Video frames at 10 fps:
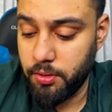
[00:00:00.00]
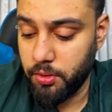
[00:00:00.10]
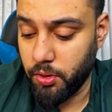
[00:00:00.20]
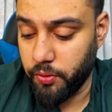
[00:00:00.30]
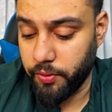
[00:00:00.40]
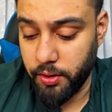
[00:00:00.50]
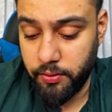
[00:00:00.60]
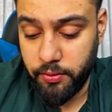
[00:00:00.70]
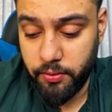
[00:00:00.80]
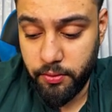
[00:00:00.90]
of
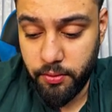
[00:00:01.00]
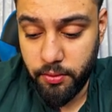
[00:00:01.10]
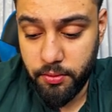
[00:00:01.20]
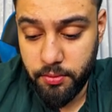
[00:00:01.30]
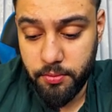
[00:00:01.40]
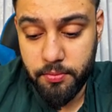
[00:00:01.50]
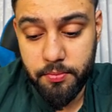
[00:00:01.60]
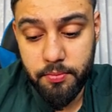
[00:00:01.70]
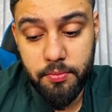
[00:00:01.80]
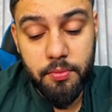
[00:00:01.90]
us
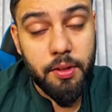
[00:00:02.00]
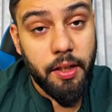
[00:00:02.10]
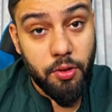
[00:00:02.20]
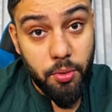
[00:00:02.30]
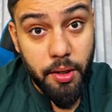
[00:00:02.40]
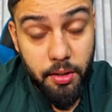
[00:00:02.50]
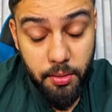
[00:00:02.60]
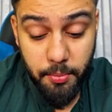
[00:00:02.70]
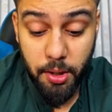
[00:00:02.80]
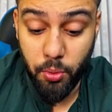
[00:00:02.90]
can do it,
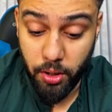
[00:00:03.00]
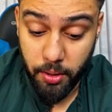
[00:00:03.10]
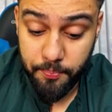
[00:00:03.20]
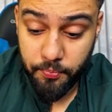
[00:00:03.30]
but okay.